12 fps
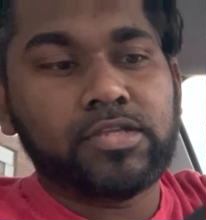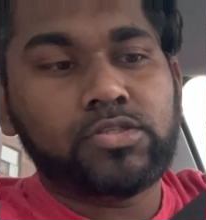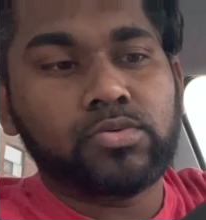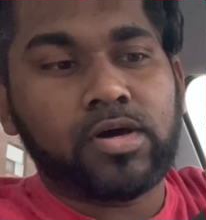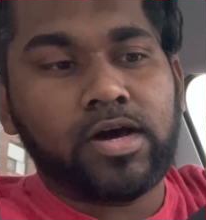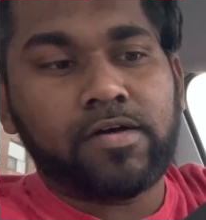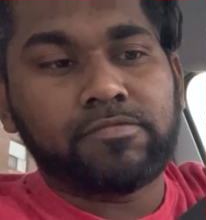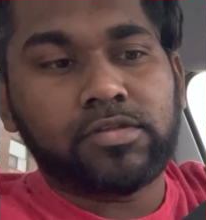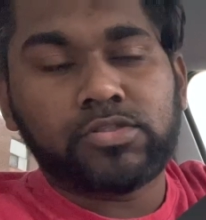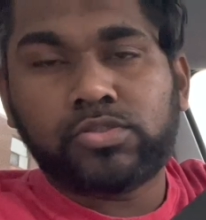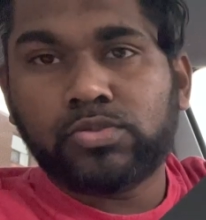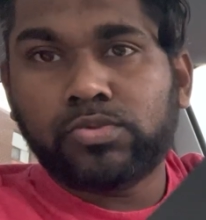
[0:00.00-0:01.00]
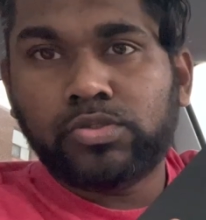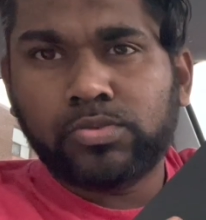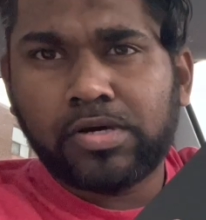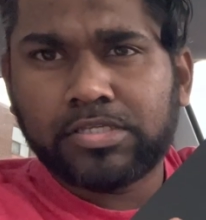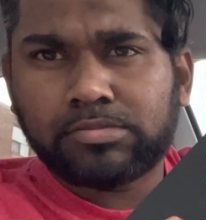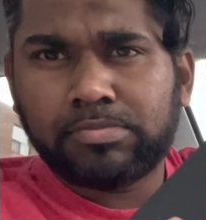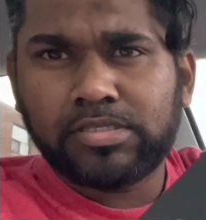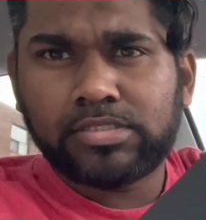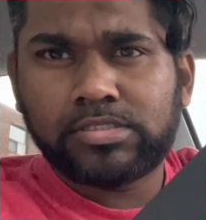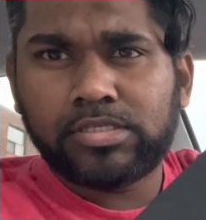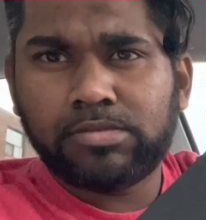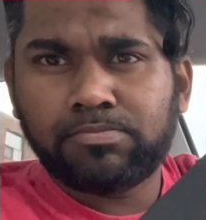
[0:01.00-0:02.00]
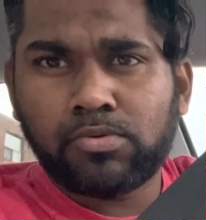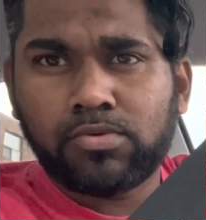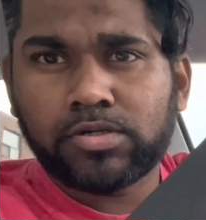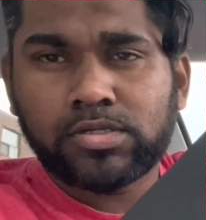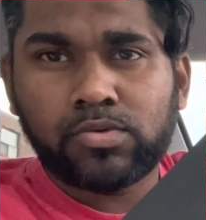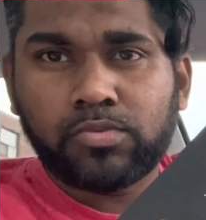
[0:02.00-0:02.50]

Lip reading: you have the 2 USB-C port,